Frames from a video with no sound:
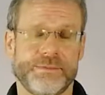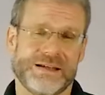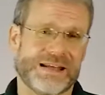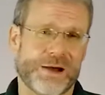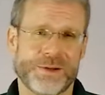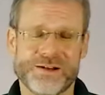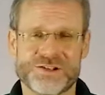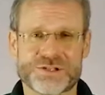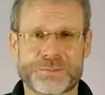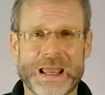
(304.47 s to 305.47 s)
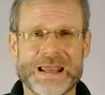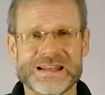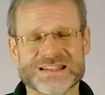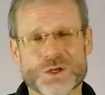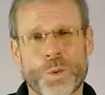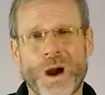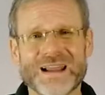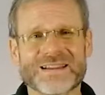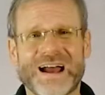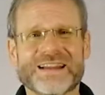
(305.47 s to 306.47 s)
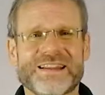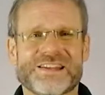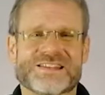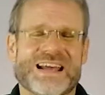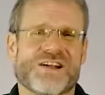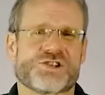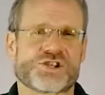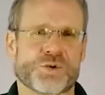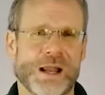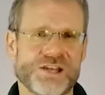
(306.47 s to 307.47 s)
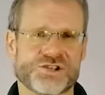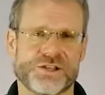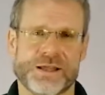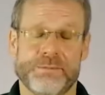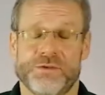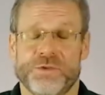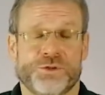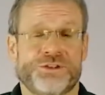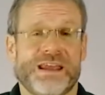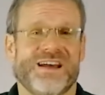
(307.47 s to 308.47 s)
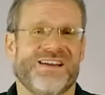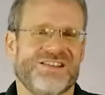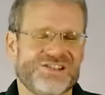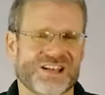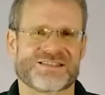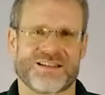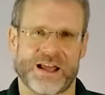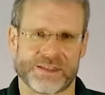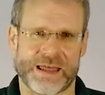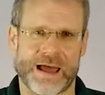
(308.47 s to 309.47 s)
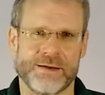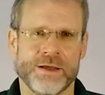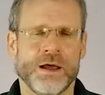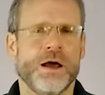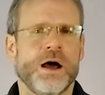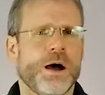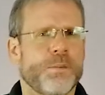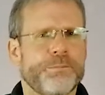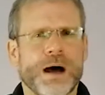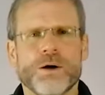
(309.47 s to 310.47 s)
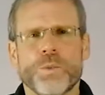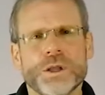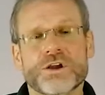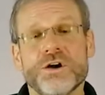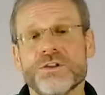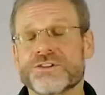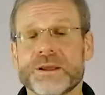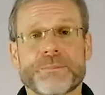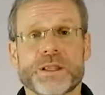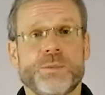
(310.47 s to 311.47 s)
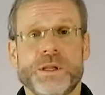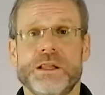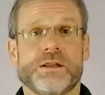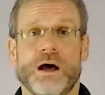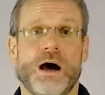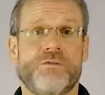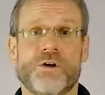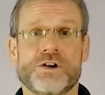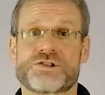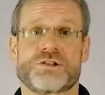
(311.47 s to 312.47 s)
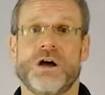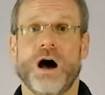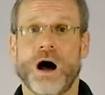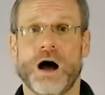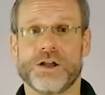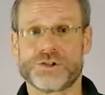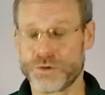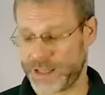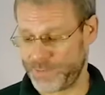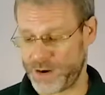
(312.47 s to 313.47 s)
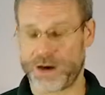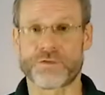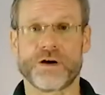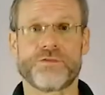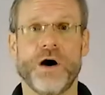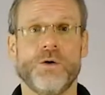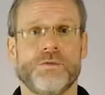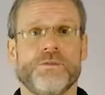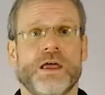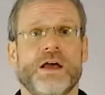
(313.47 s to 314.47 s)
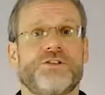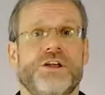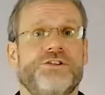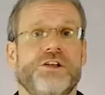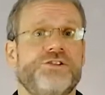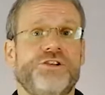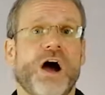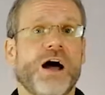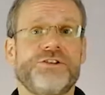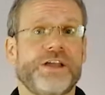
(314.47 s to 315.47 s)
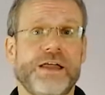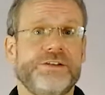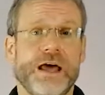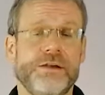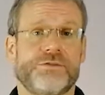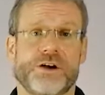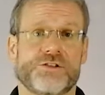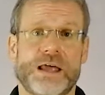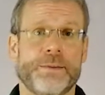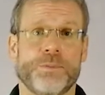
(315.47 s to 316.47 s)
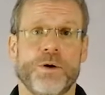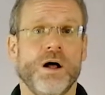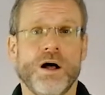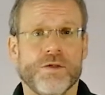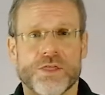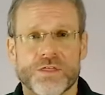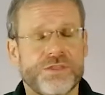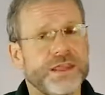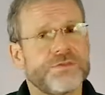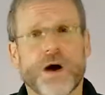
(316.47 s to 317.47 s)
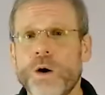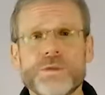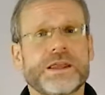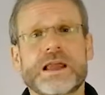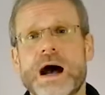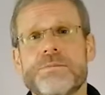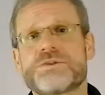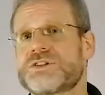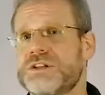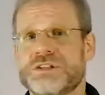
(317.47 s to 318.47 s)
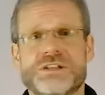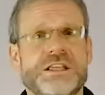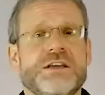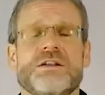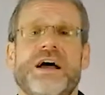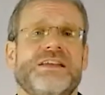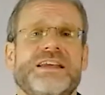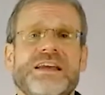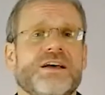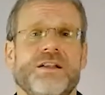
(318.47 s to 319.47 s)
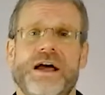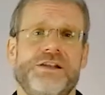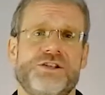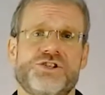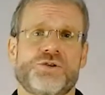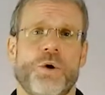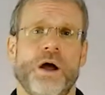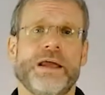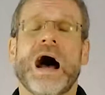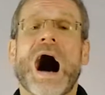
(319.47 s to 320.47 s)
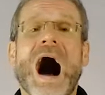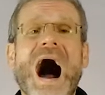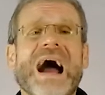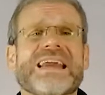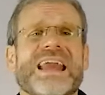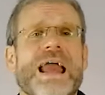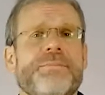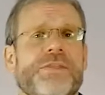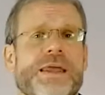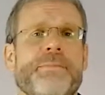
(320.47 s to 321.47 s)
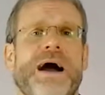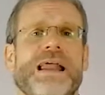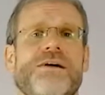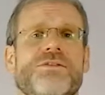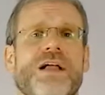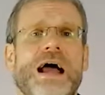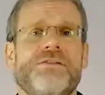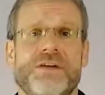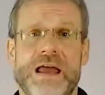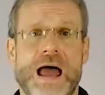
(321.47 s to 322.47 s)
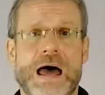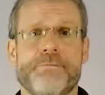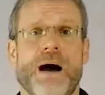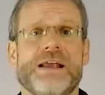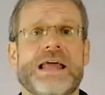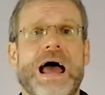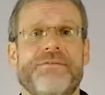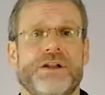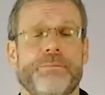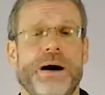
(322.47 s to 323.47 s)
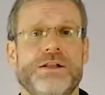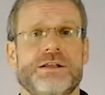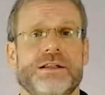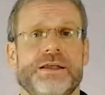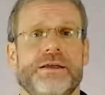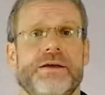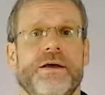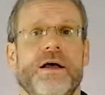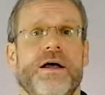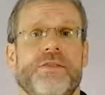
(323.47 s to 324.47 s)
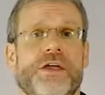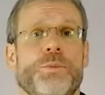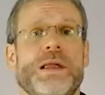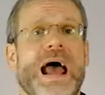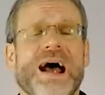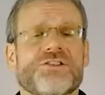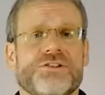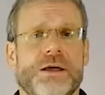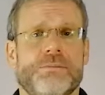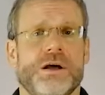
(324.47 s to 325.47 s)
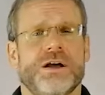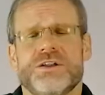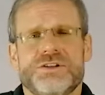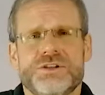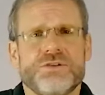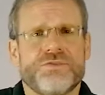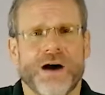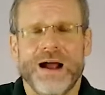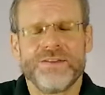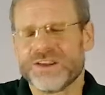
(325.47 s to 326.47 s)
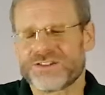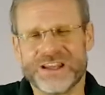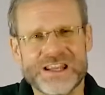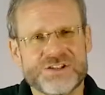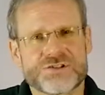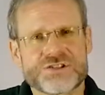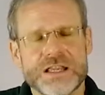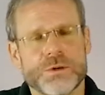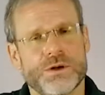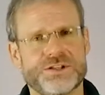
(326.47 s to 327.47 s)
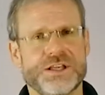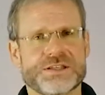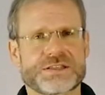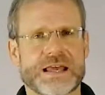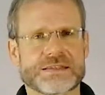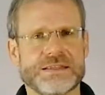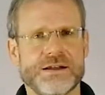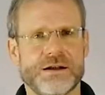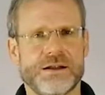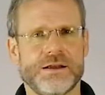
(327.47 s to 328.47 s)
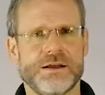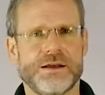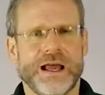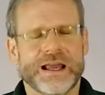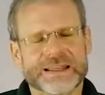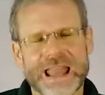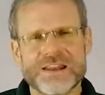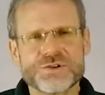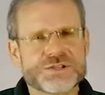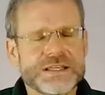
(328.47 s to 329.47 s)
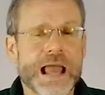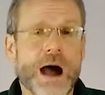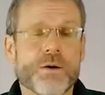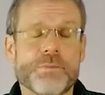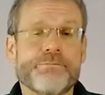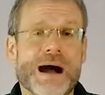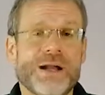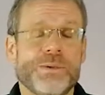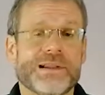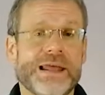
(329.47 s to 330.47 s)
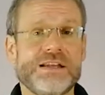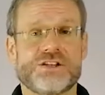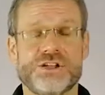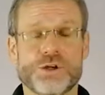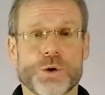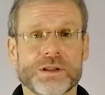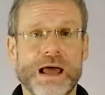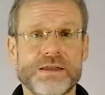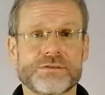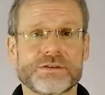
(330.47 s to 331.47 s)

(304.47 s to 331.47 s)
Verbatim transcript: Now, here in Spain, it's quite likely to sound strange to them if we say it just like that. But we could simply read a verse uh, to them off our phone, such as John 10:10, 10, 10, for example. The thief only comes to steal and kill and destroy. I came that they might have life and might have it abundantly. Then we ask them, do you find this interesting, what Jesus says here? Can you see how it might relate to your life?